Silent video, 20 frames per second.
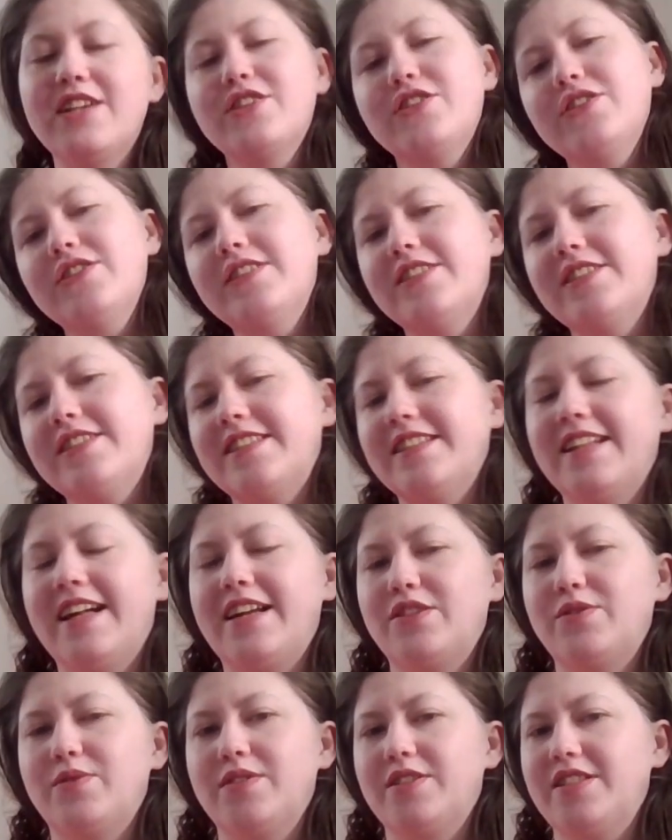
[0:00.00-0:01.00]
So there's just a lot
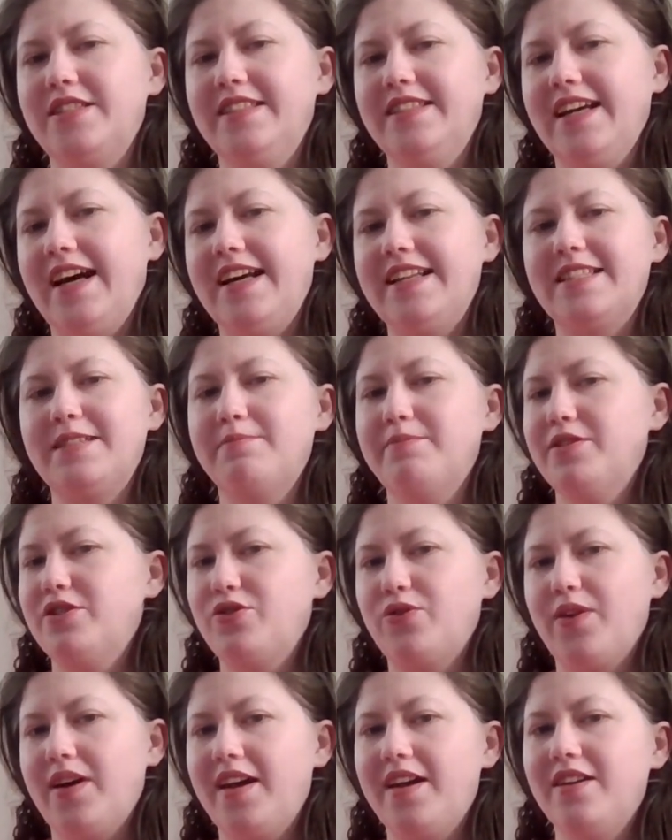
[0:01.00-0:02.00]
of switching sides and
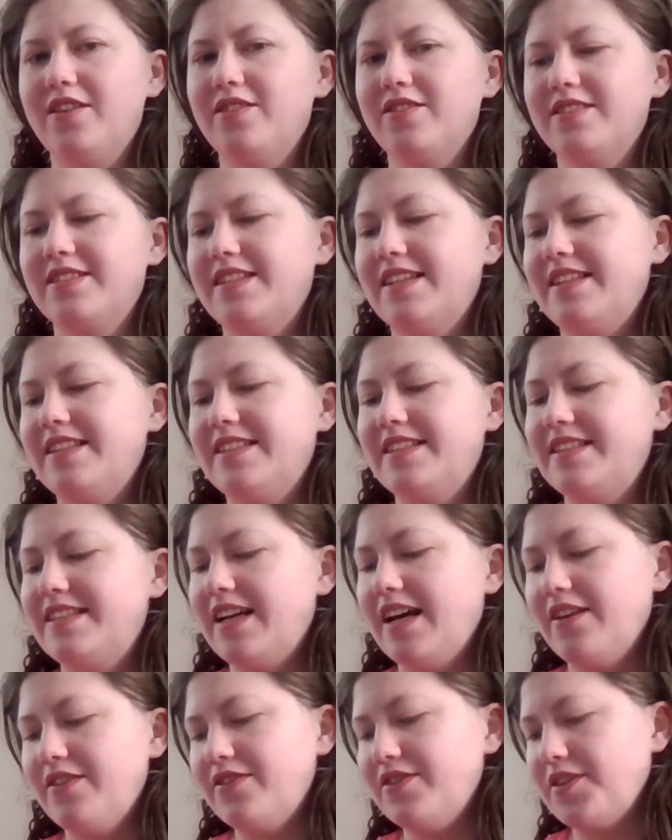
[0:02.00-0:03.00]
betrayals and
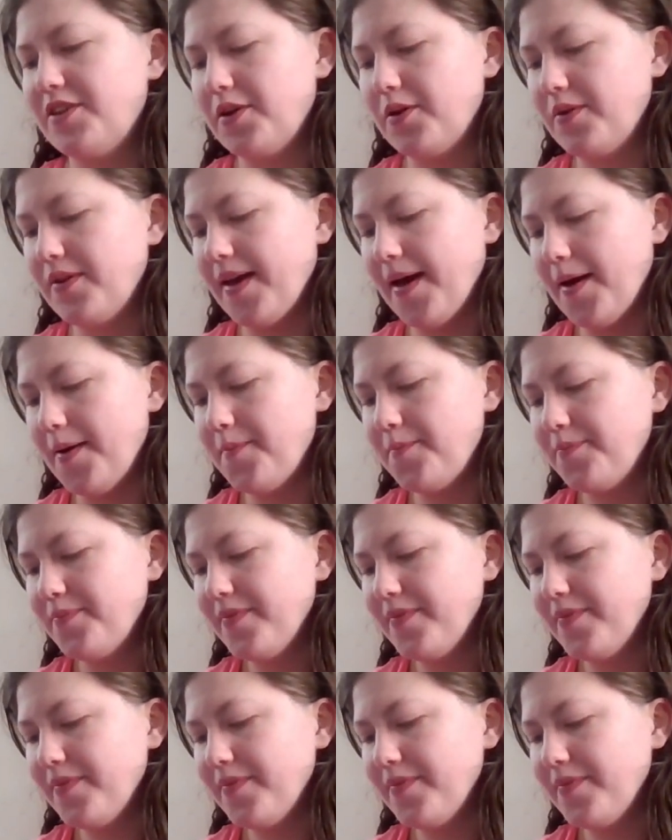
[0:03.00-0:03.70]
stuff, so yeah.